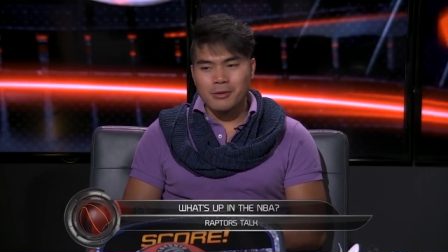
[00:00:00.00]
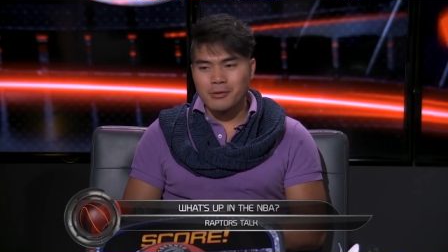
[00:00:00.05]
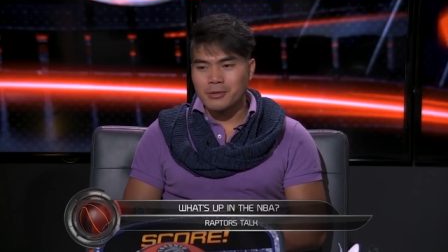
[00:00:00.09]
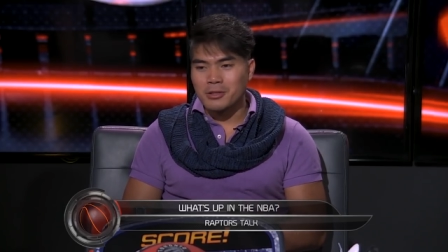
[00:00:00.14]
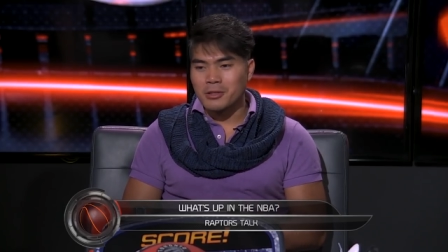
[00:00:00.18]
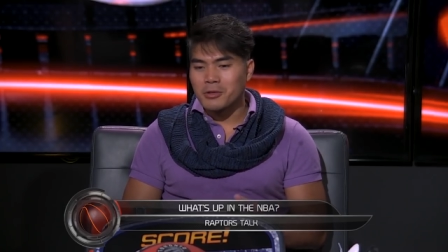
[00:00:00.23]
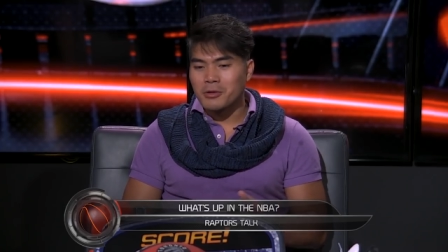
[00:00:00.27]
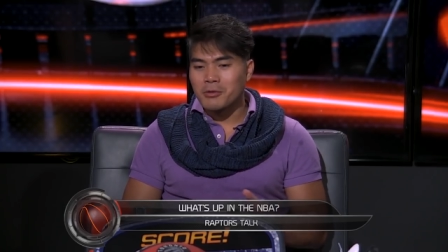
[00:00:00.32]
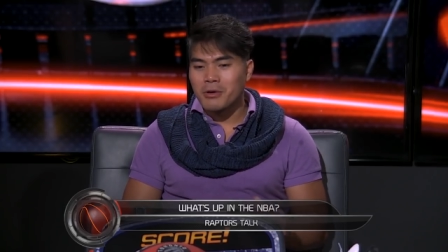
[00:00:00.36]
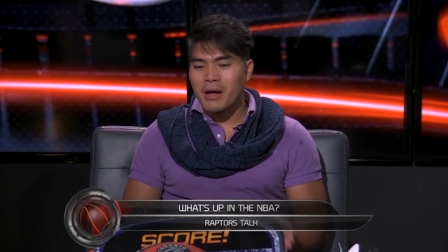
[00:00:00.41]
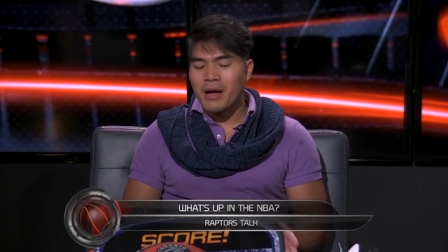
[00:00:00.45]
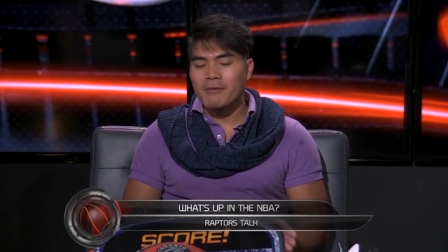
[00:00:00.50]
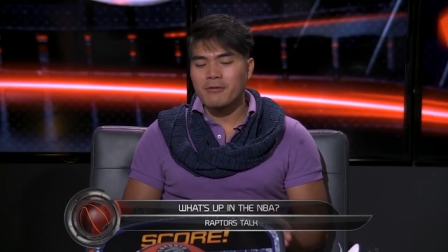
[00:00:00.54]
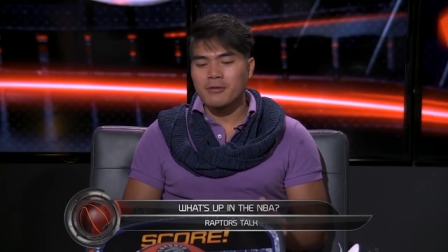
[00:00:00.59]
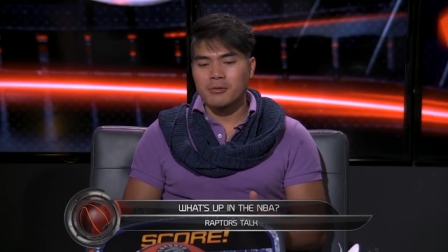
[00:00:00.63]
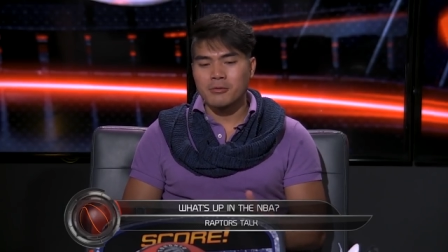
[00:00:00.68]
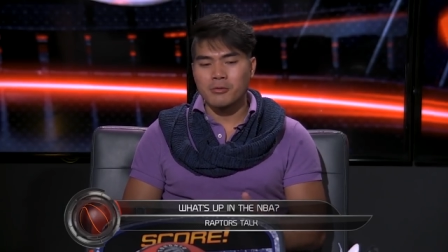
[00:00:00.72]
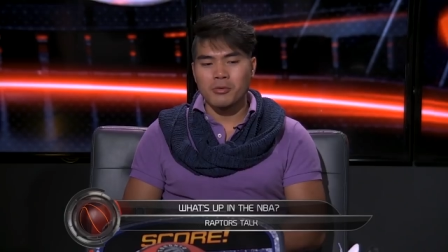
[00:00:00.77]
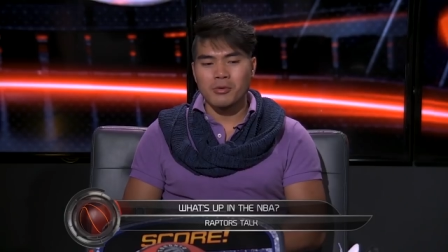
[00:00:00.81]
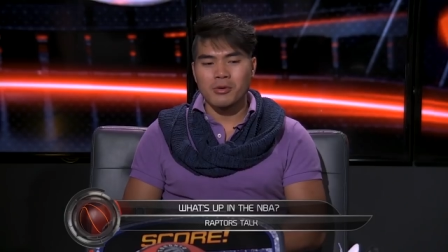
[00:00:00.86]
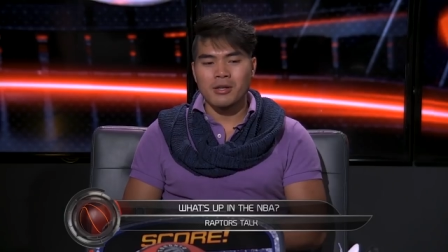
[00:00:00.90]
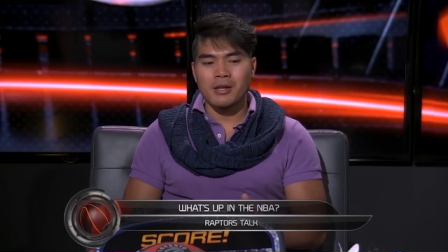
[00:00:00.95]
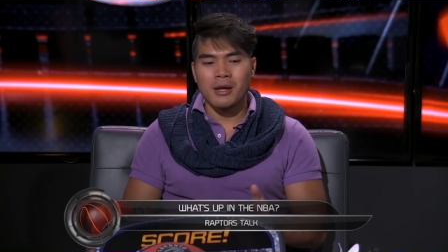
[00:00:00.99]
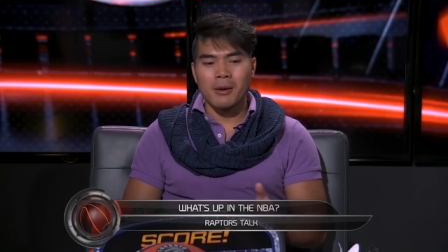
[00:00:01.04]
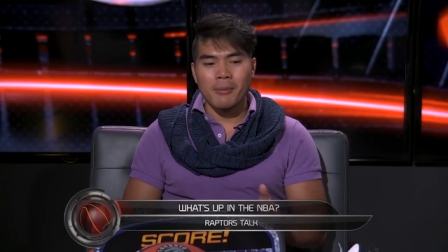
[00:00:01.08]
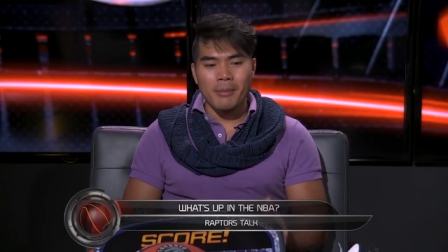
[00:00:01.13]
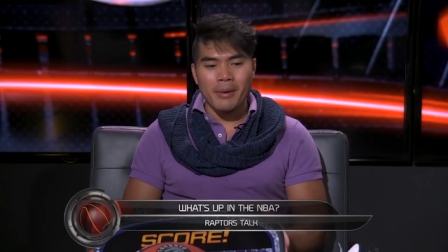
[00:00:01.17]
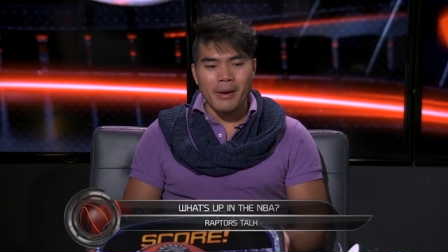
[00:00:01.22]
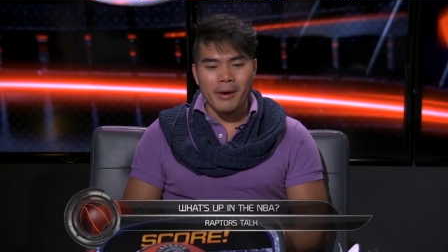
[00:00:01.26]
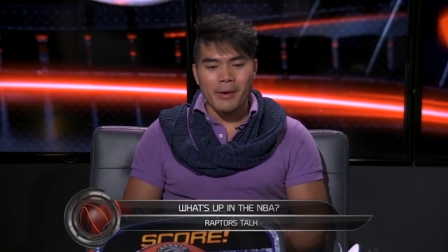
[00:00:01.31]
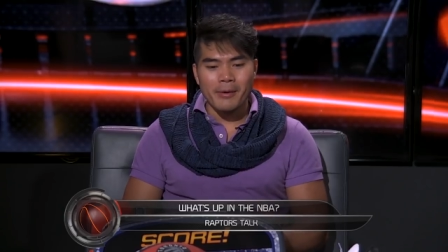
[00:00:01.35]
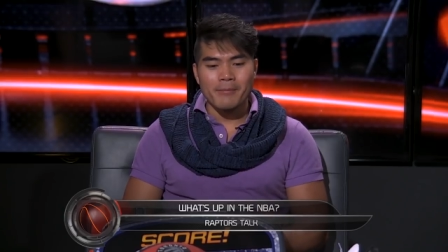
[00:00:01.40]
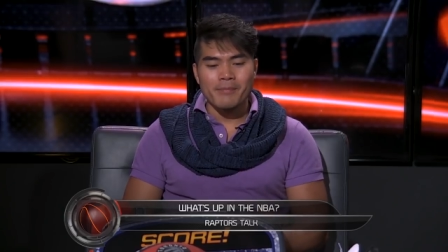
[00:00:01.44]
you don't have to worry
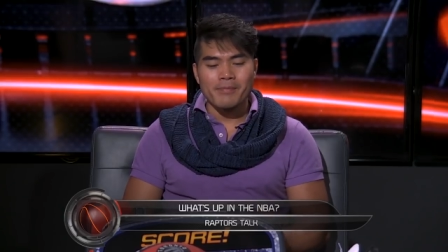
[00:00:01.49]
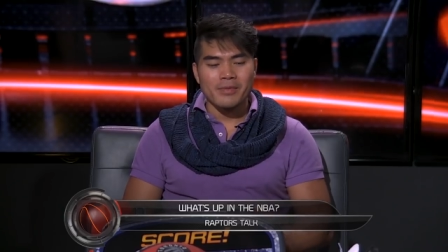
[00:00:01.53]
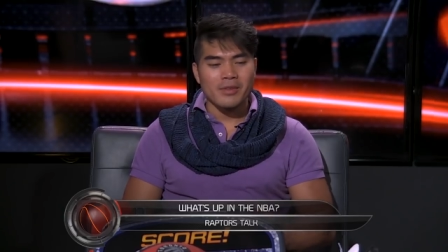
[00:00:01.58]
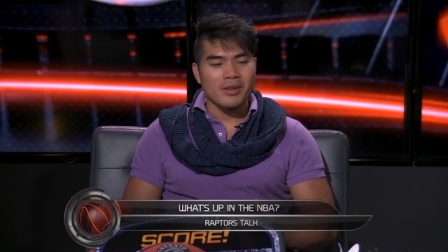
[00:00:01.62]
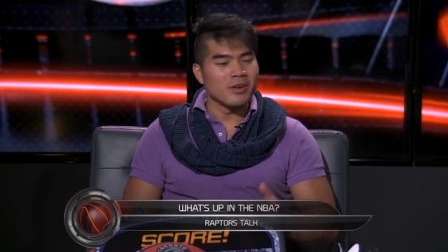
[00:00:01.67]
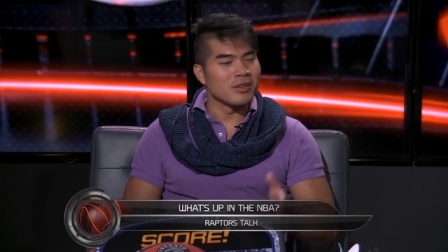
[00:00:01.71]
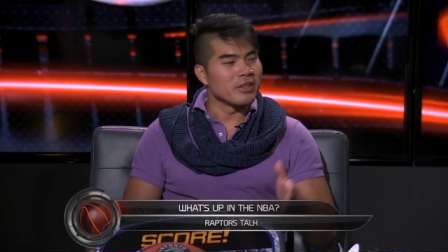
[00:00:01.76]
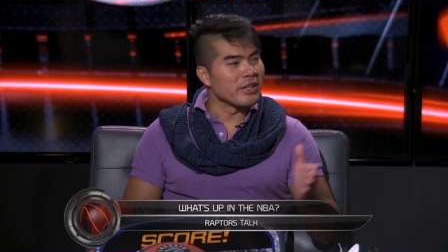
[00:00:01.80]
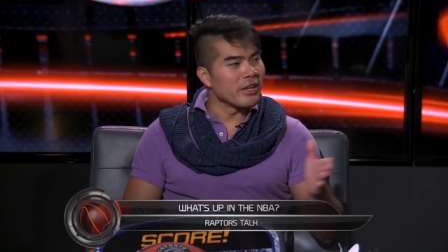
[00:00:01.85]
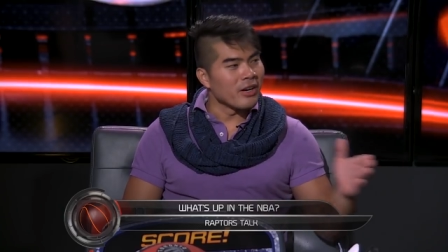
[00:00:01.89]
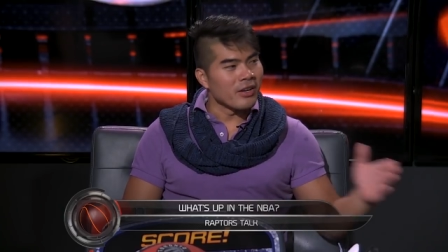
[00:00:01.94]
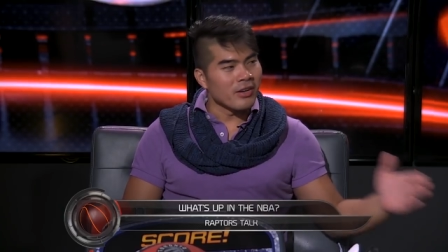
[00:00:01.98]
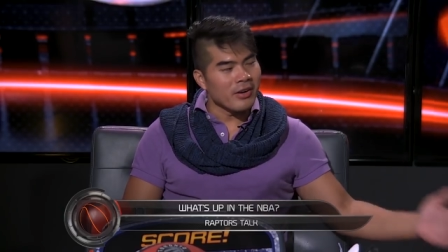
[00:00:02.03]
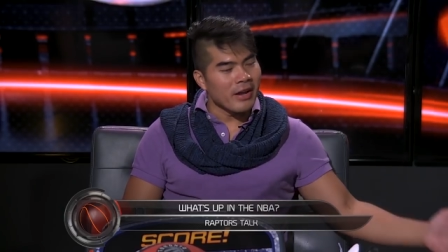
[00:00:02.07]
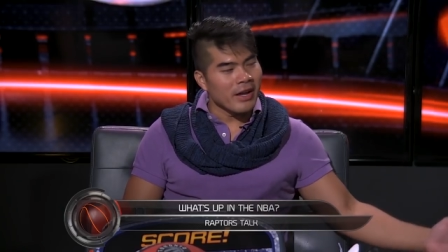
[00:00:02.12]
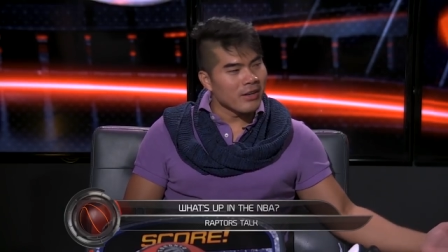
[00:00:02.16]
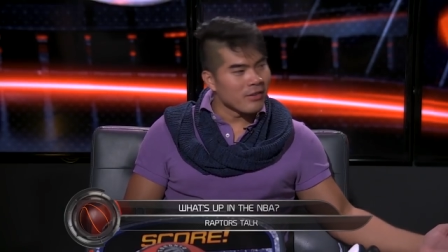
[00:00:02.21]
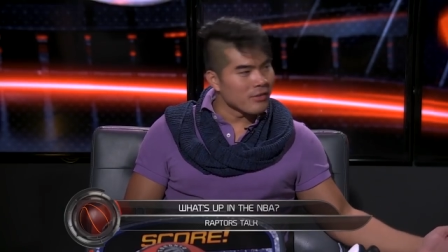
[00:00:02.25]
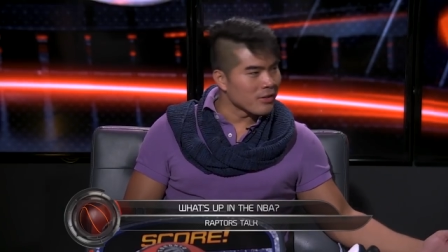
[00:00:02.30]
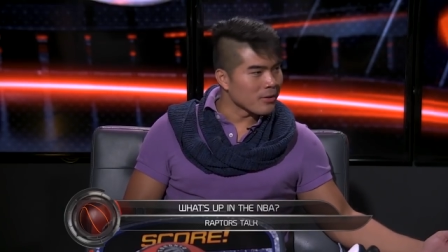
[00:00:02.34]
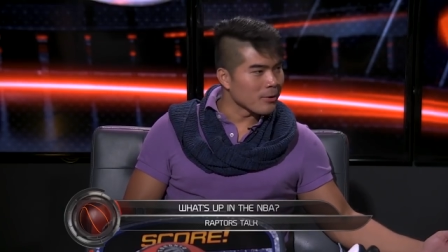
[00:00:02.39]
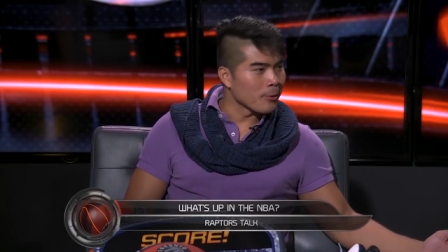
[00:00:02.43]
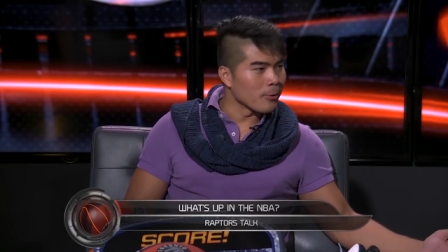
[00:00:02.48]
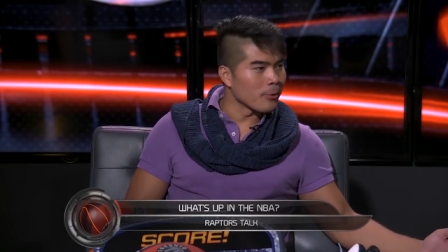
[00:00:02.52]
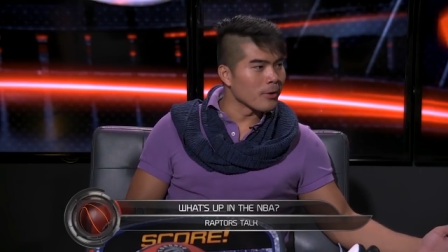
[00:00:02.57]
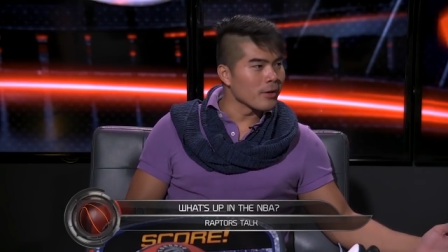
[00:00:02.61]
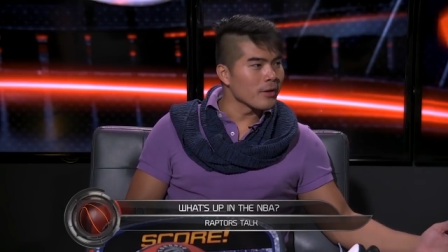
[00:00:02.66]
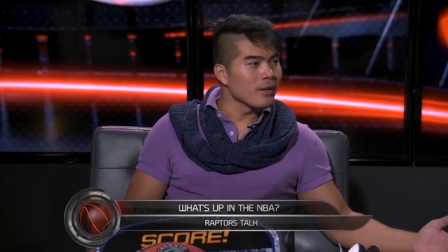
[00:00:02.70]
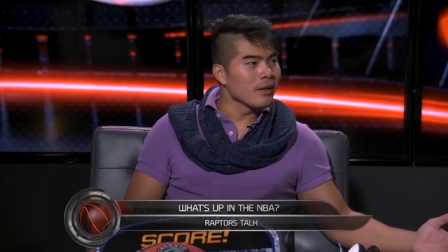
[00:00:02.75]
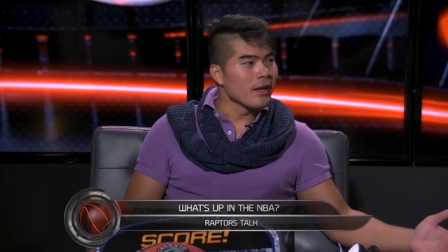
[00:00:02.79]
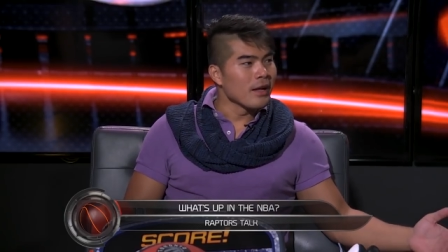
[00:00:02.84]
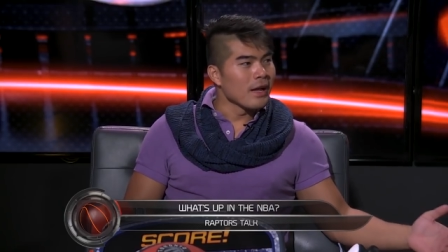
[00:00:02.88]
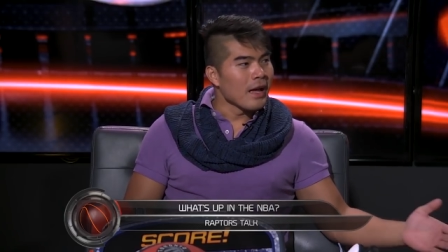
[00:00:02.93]
about on the other end of the
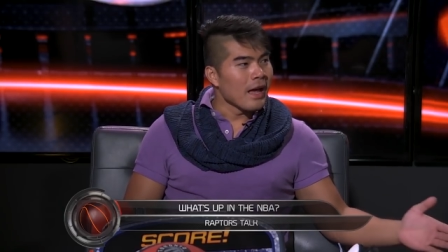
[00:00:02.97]
court.